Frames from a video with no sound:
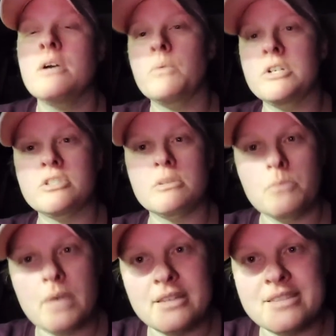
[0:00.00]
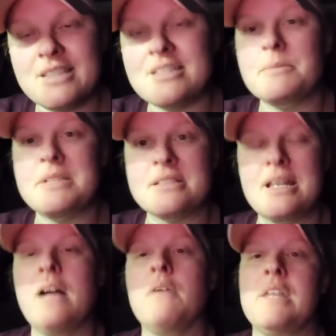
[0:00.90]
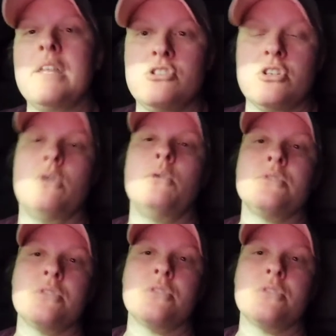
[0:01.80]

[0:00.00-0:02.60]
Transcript: which the way the system is now they don't